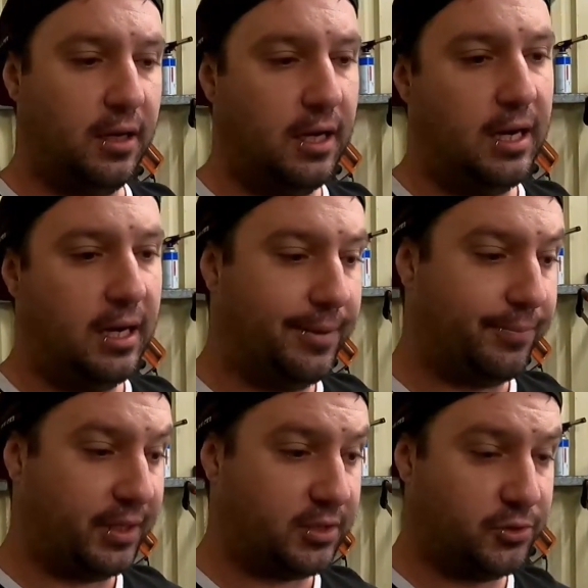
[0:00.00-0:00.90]

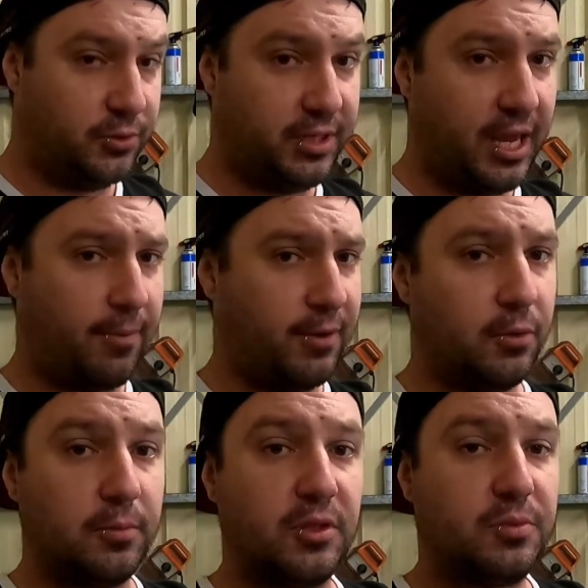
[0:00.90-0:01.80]
that should get me
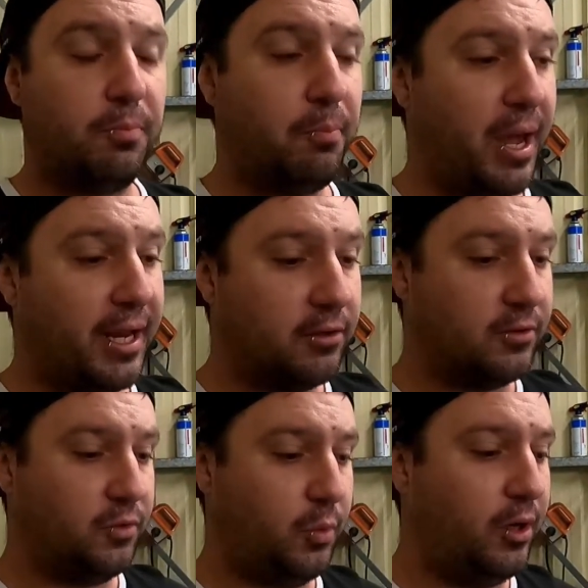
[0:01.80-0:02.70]
almost bang
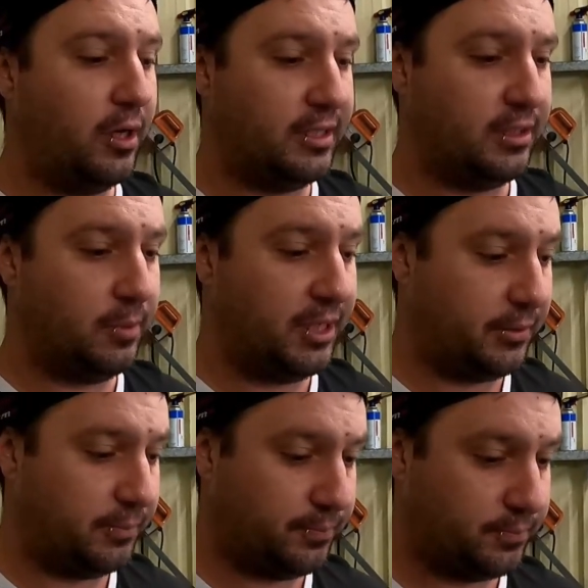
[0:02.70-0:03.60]
on to where I need to be.